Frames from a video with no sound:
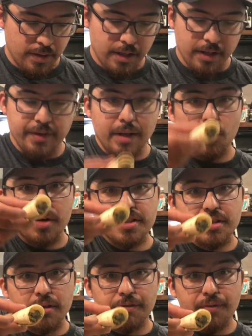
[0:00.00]
And then we're just
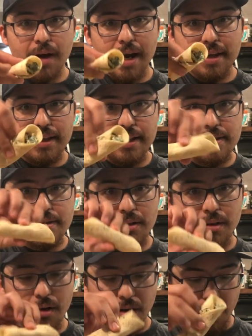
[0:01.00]
gonna fry these
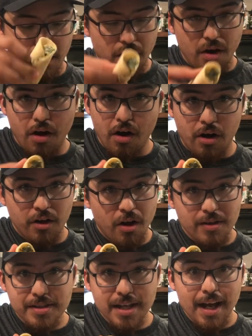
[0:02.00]
on all
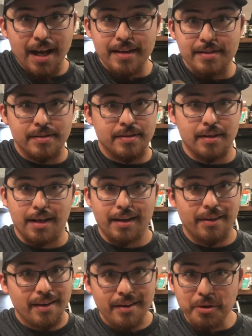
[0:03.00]
sides and
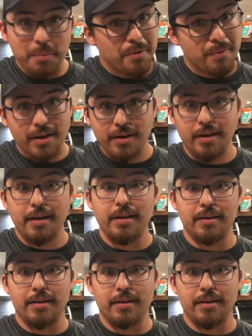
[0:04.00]
then they'll be ready to eat.